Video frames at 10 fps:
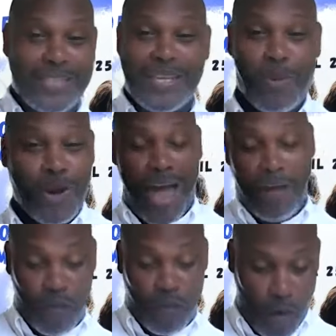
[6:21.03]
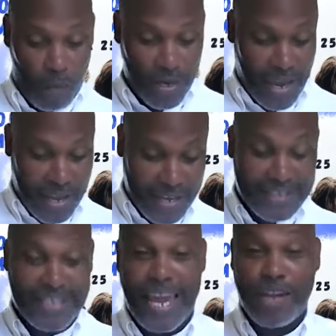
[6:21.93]
I said we're going to have a formula. It
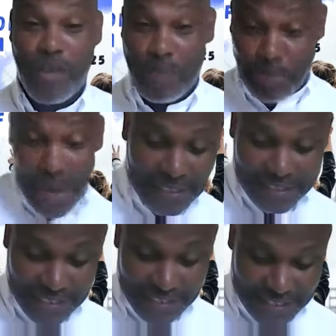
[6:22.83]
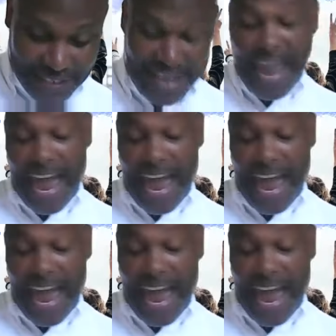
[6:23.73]
is in repentance